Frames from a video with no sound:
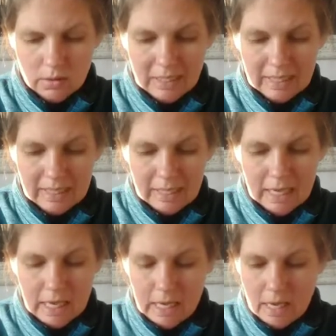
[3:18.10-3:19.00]

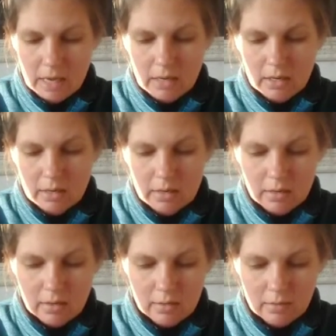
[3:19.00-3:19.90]
sticky and
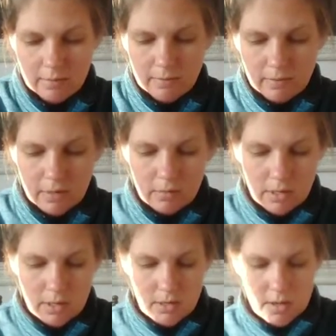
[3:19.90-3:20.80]

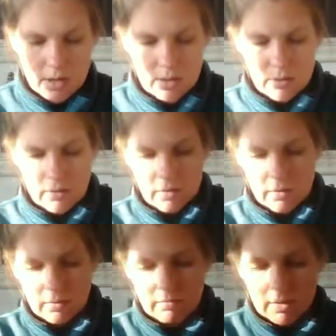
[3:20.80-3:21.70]
floaty and
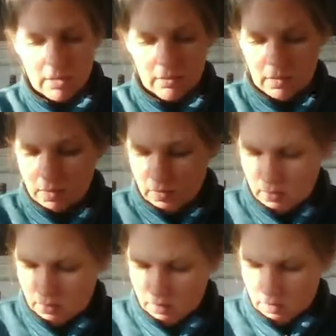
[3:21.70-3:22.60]
messy
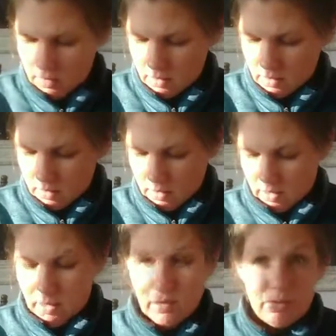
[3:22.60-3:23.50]

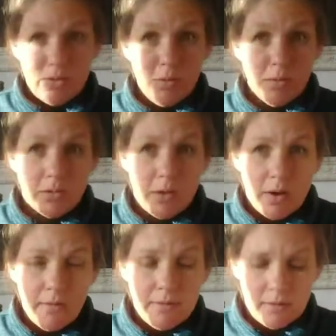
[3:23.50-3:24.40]
and super
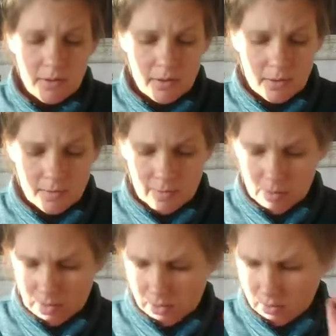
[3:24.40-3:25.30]
soft.
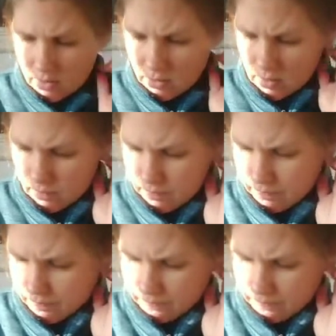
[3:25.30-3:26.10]
Apparently you can